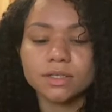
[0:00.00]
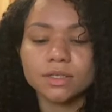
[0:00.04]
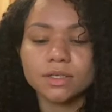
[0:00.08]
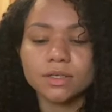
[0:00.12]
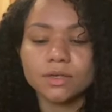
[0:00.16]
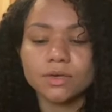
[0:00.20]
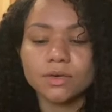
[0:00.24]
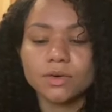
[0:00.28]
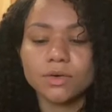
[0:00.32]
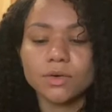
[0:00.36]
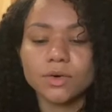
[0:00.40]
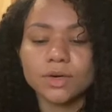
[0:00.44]

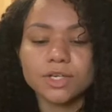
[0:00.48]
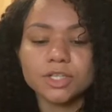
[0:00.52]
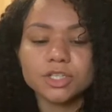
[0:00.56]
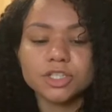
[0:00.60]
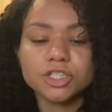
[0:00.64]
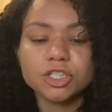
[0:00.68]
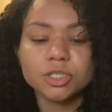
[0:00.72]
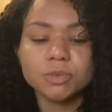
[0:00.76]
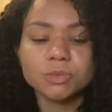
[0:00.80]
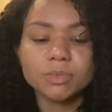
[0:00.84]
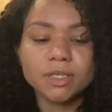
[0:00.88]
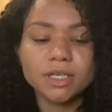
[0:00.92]
or it
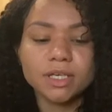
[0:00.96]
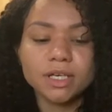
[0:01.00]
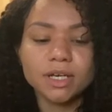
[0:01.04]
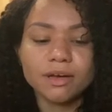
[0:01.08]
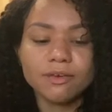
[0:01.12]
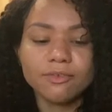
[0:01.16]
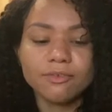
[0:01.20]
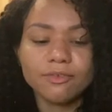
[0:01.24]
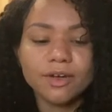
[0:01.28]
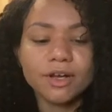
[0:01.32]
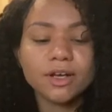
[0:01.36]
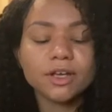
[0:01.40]
should be, a
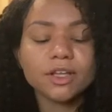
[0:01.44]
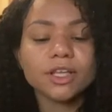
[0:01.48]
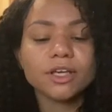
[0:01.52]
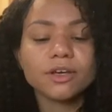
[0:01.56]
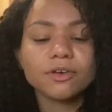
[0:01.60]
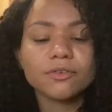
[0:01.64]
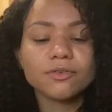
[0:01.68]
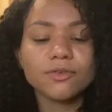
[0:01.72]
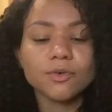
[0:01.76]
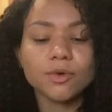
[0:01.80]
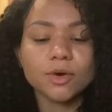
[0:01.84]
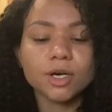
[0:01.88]
fairly
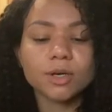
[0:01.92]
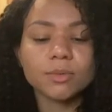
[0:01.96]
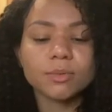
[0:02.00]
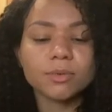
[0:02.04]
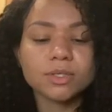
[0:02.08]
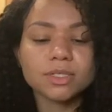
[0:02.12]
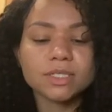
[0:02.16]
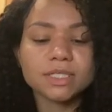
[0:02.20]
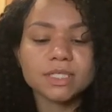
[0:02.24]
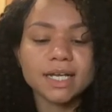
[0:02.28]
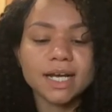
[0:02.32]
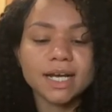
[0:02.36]

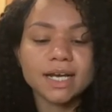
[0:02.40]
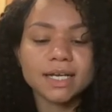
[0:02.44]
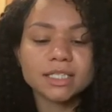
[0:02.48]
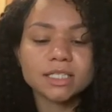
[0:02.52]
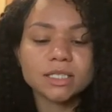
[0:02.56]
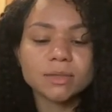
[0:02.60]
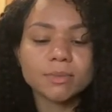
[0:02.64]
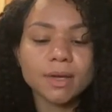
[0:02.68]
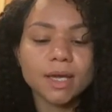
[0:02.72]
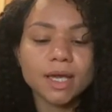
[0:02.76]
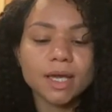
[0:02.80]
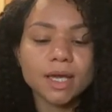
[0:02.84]
affordable snack to
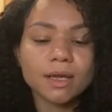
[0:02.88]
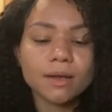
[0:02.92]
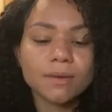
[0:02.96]
make.